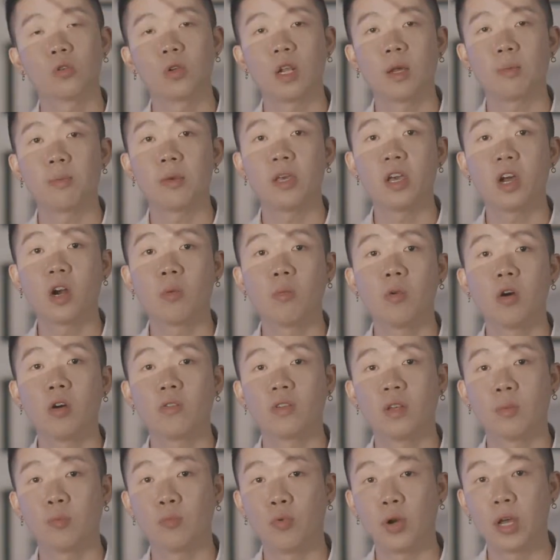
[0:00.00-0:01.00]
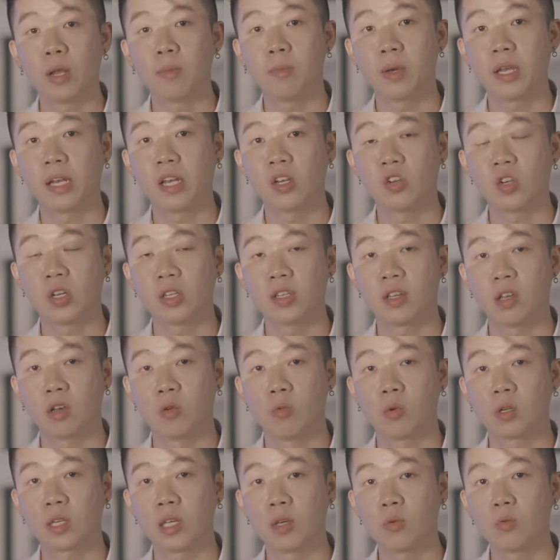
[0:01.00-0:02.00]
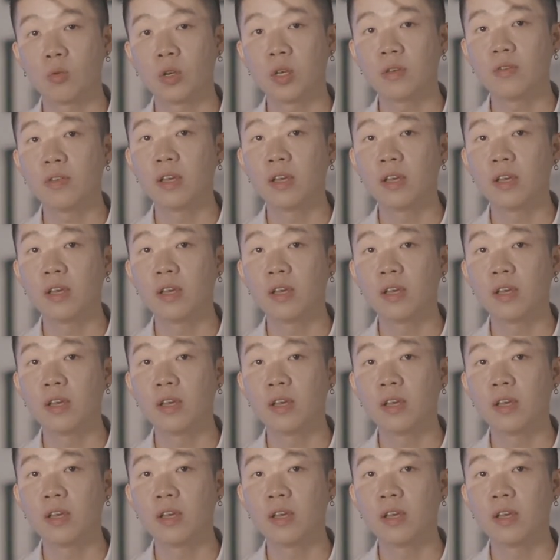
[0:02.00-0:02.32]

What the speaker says: like PR, more of the brand managers that you're working with.